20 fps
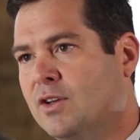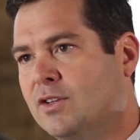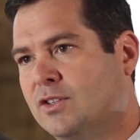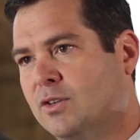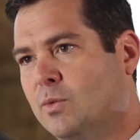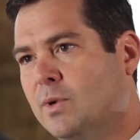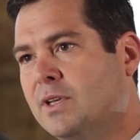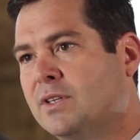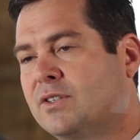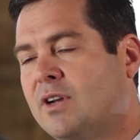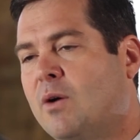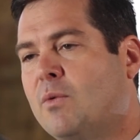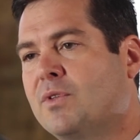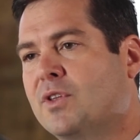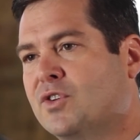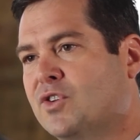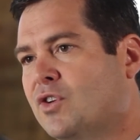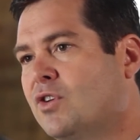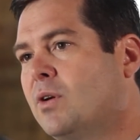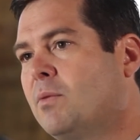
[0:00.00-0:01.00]
So we start
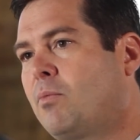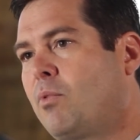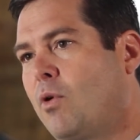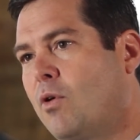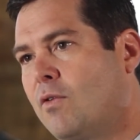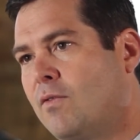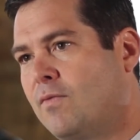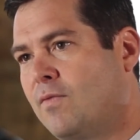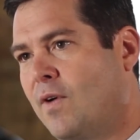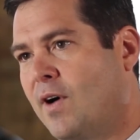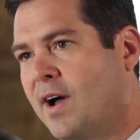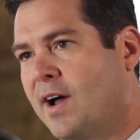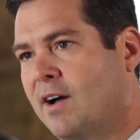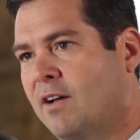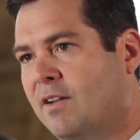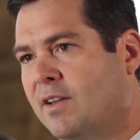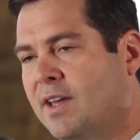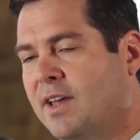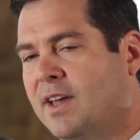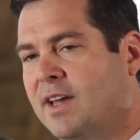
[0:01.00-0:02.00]
with a general
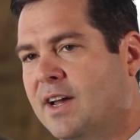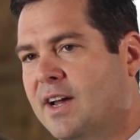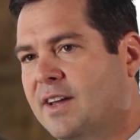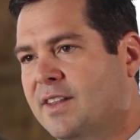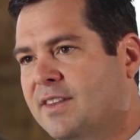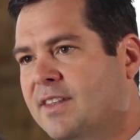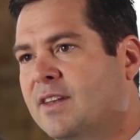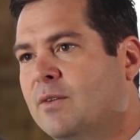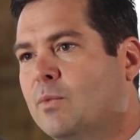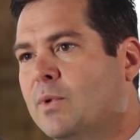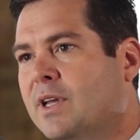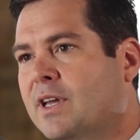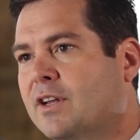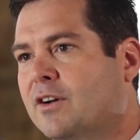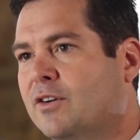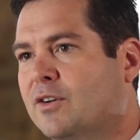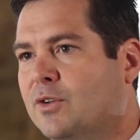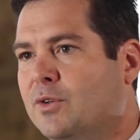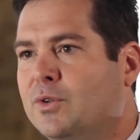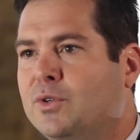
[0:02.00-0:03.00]
profile, and then we
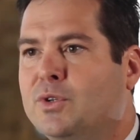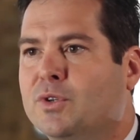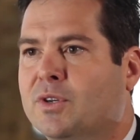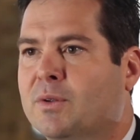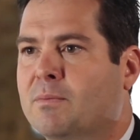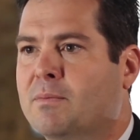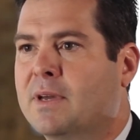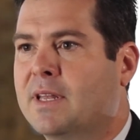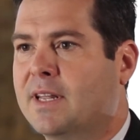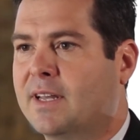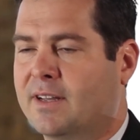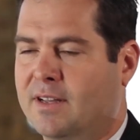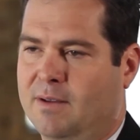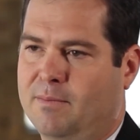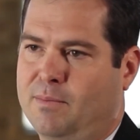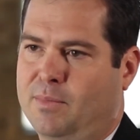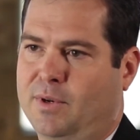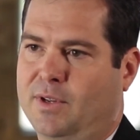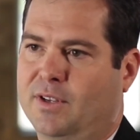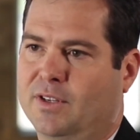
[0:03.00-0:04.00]
introduce you to many
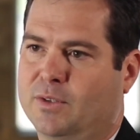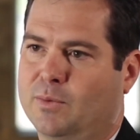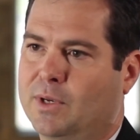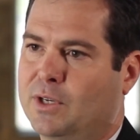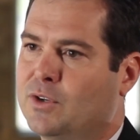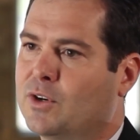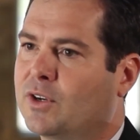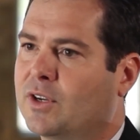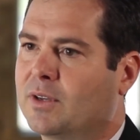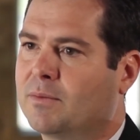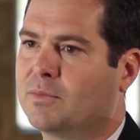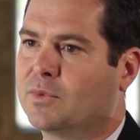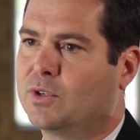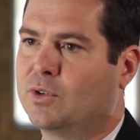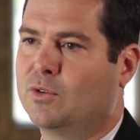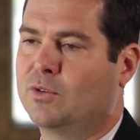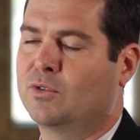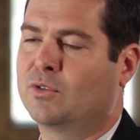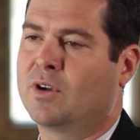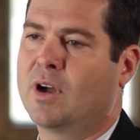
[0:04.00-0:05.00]
companies. We took him
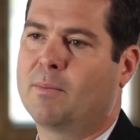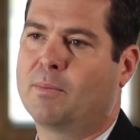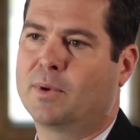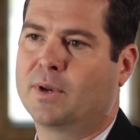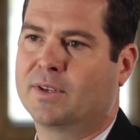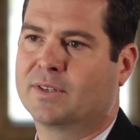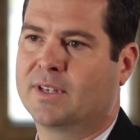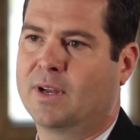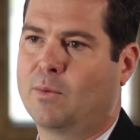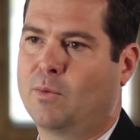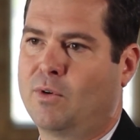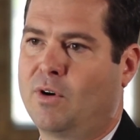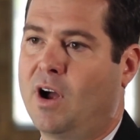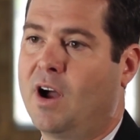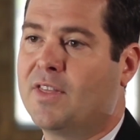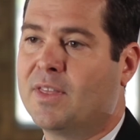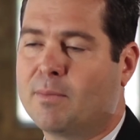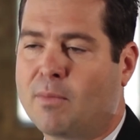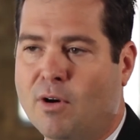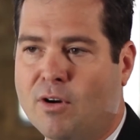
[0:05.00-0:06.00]
to companies that were
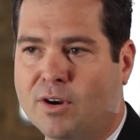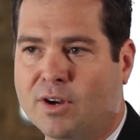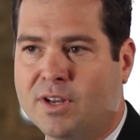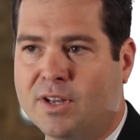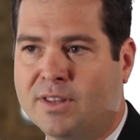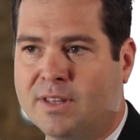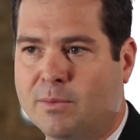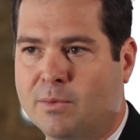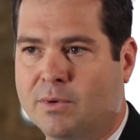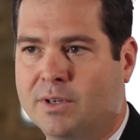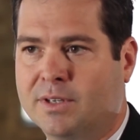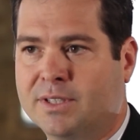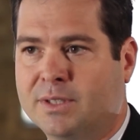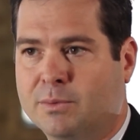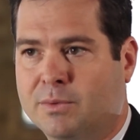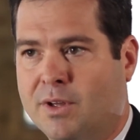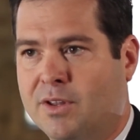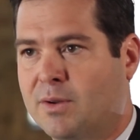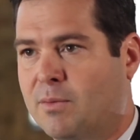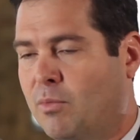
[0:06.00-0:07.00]
on the market, that were
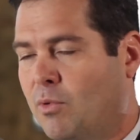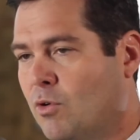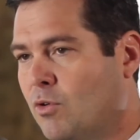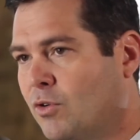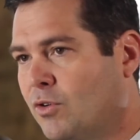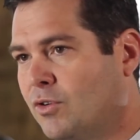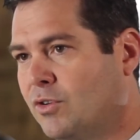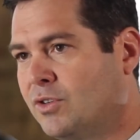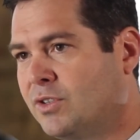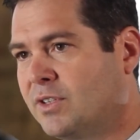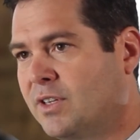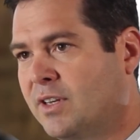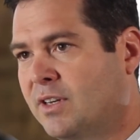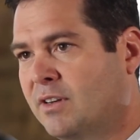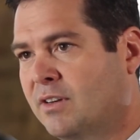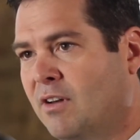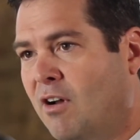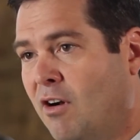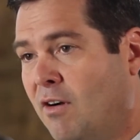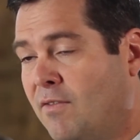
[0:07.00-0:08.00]
listed with other brokers
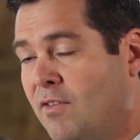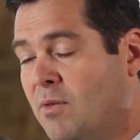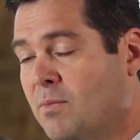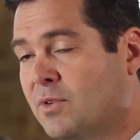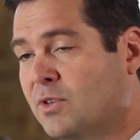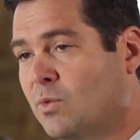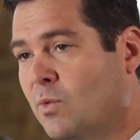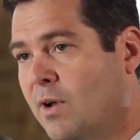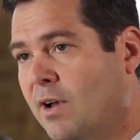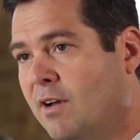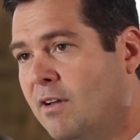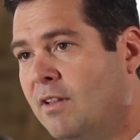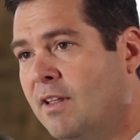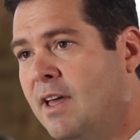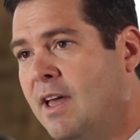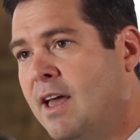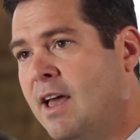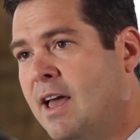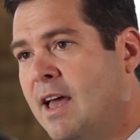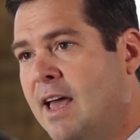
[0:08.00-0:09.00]
and our firm as
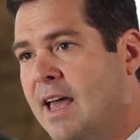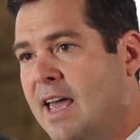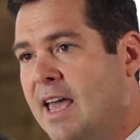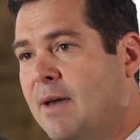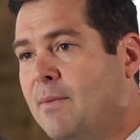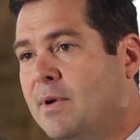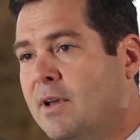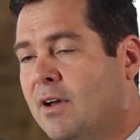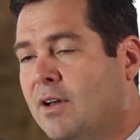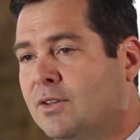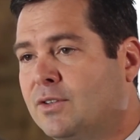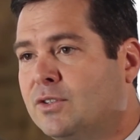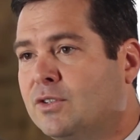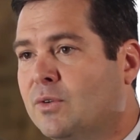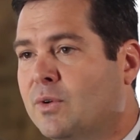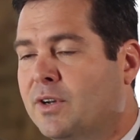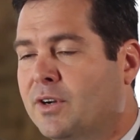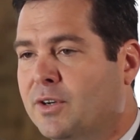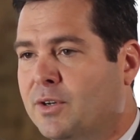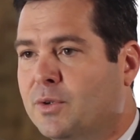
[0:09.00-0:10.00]
well. And we
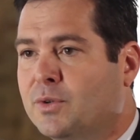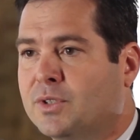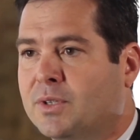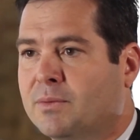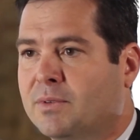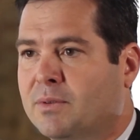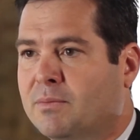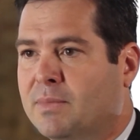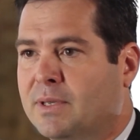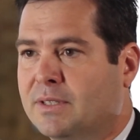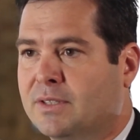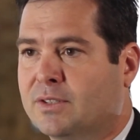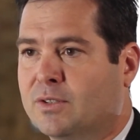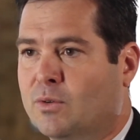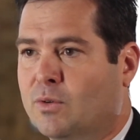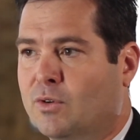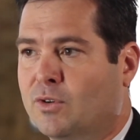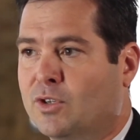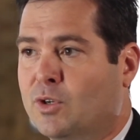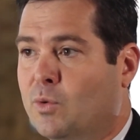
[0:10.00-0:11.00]
also introduced him to business
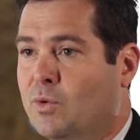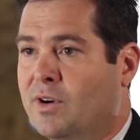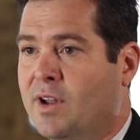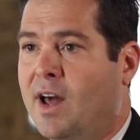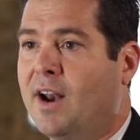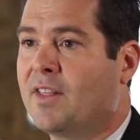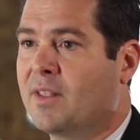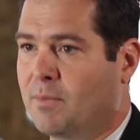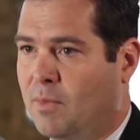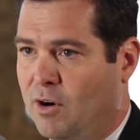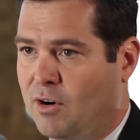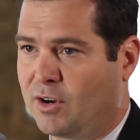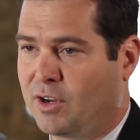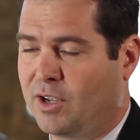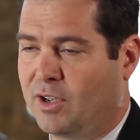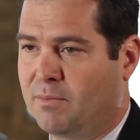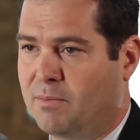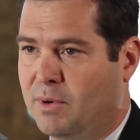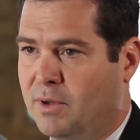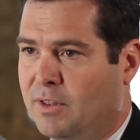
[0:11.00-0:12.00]
owners who were not on the
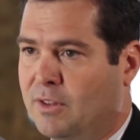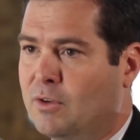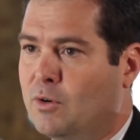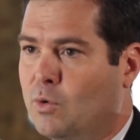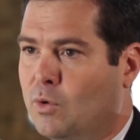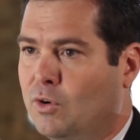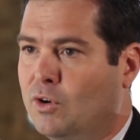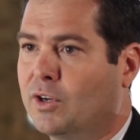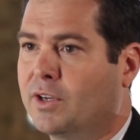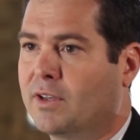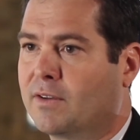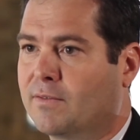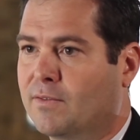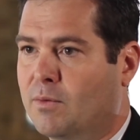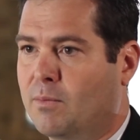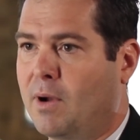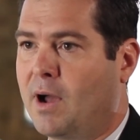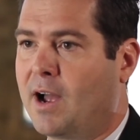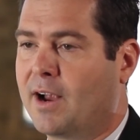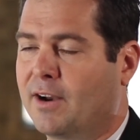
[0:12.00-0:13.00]
market, but who were looking
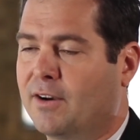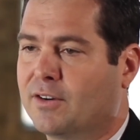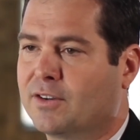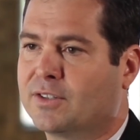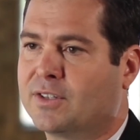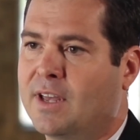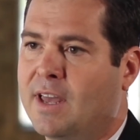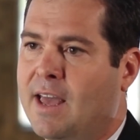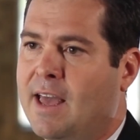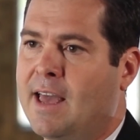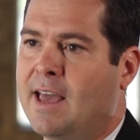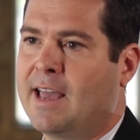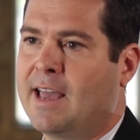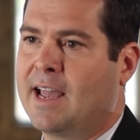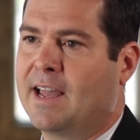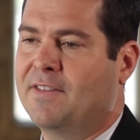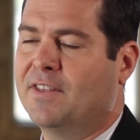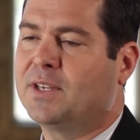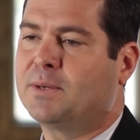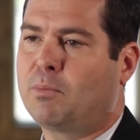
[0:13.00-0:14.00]
for buyers.
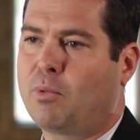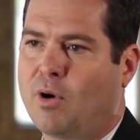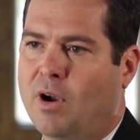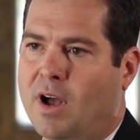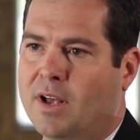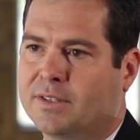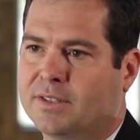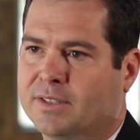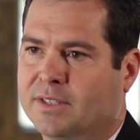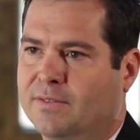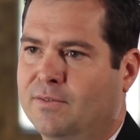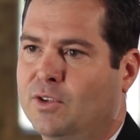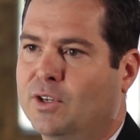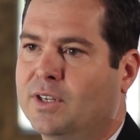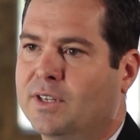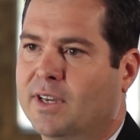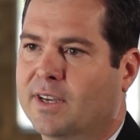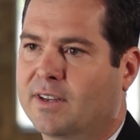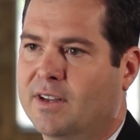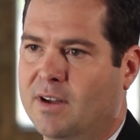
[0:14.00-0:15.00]
And this process of
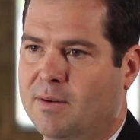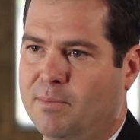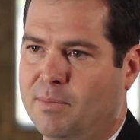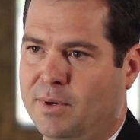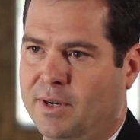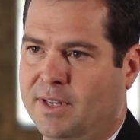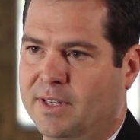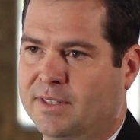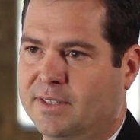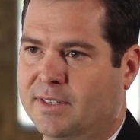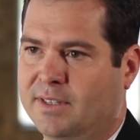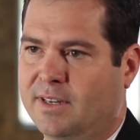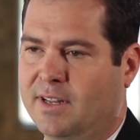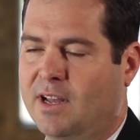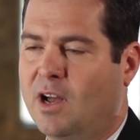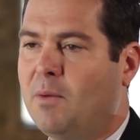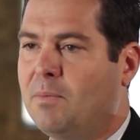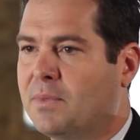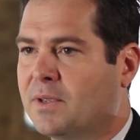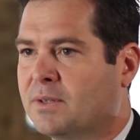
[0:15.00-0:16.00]
looking at companies
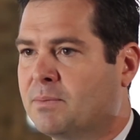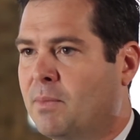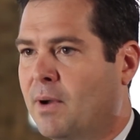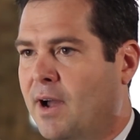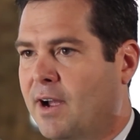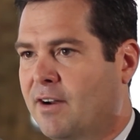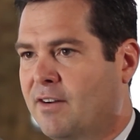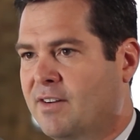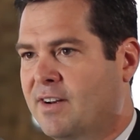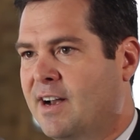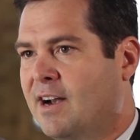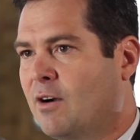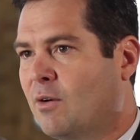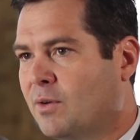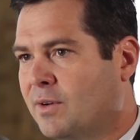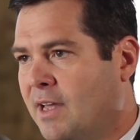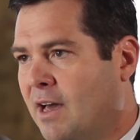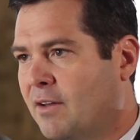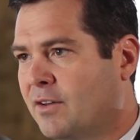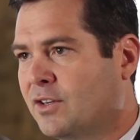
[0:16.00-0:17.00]
helped this buyer
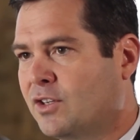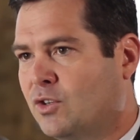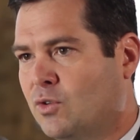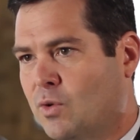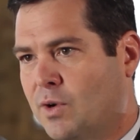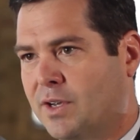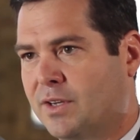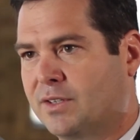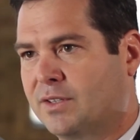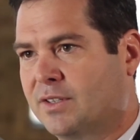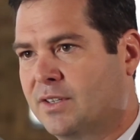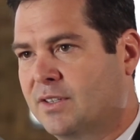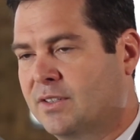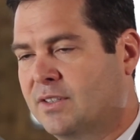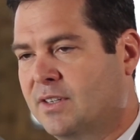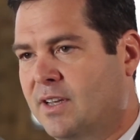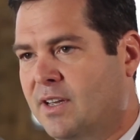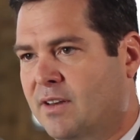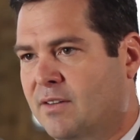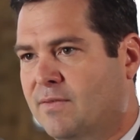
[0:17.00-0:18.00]
narrow down his
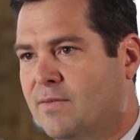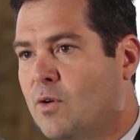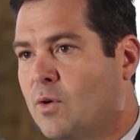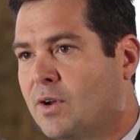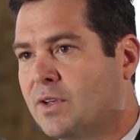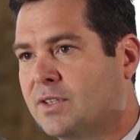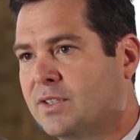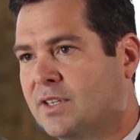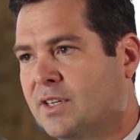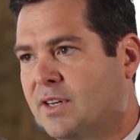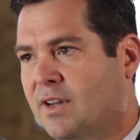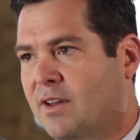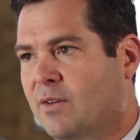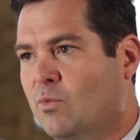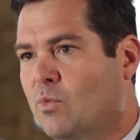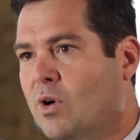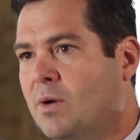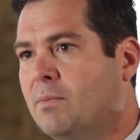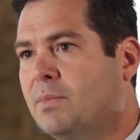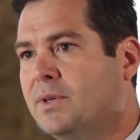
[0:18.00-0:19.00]
choices and focus in
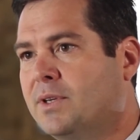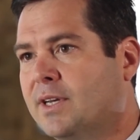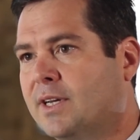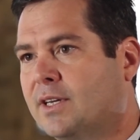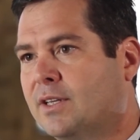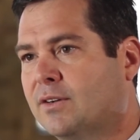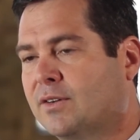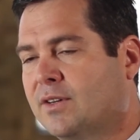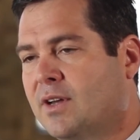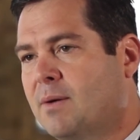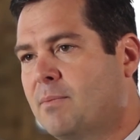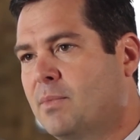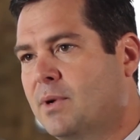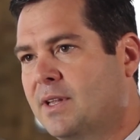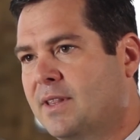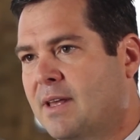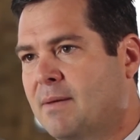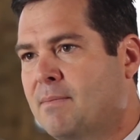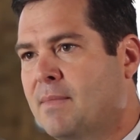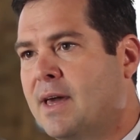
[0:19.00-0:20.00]
on one particular
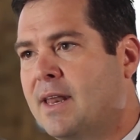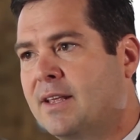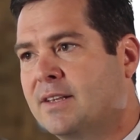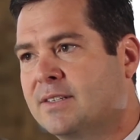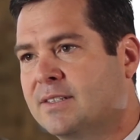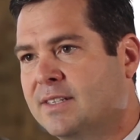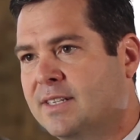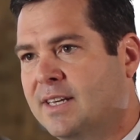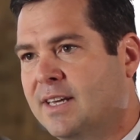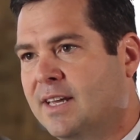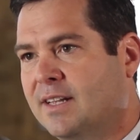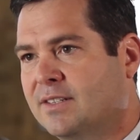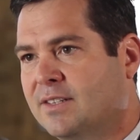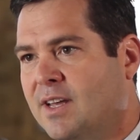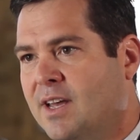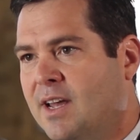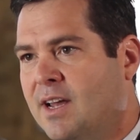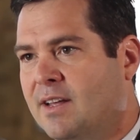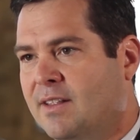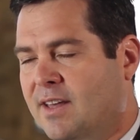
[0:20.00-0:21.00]
company that met his
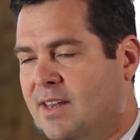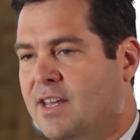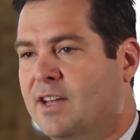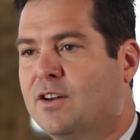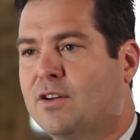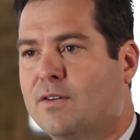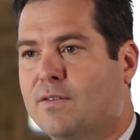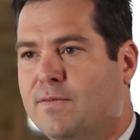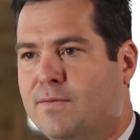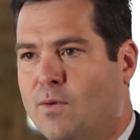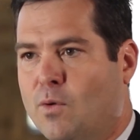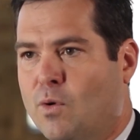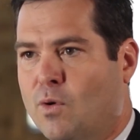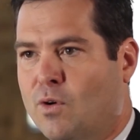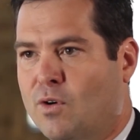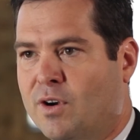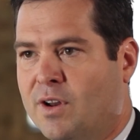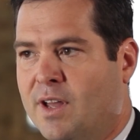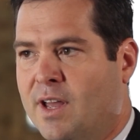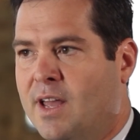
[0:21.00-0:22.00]
needs, that he could
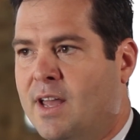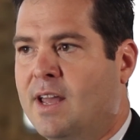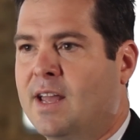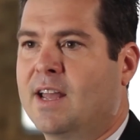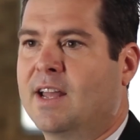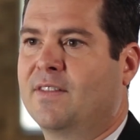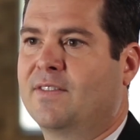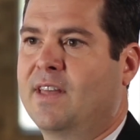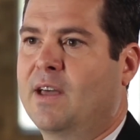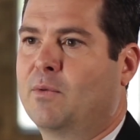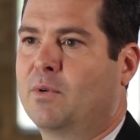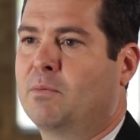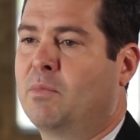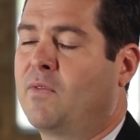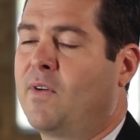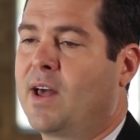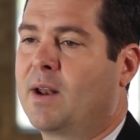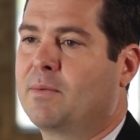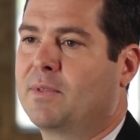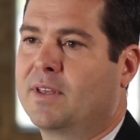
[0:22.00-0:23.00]
afford, and that would
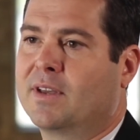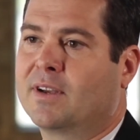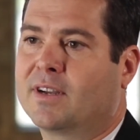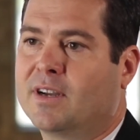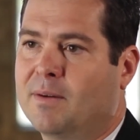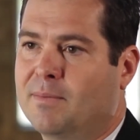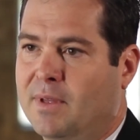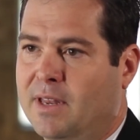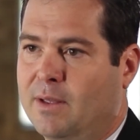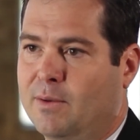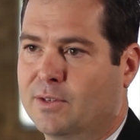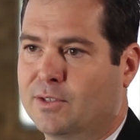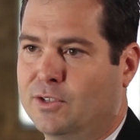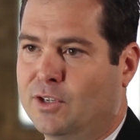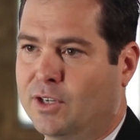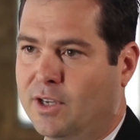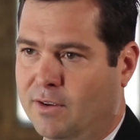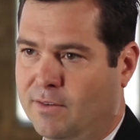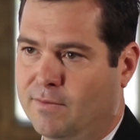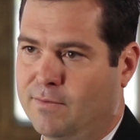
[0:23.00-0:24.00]
provide him the income that he was
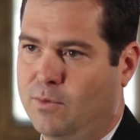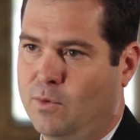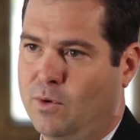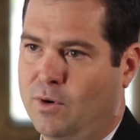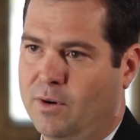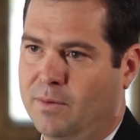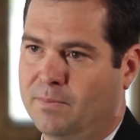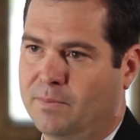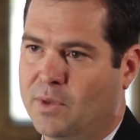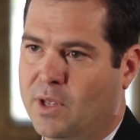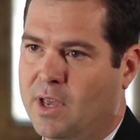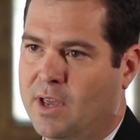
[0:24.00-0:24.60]
looking for.